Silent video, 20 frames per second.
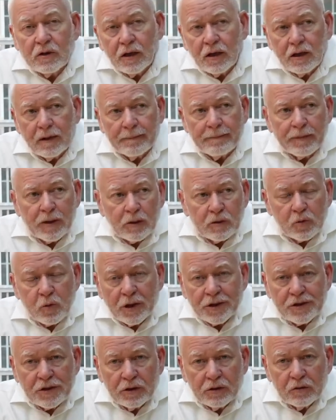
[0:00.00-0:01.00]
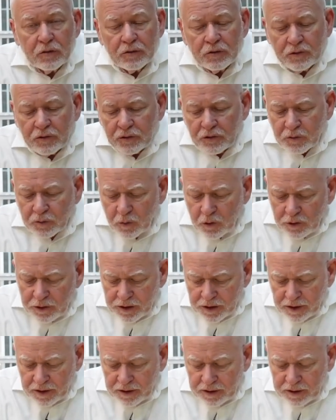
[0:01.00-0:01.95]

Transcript: I was watching the news this morning,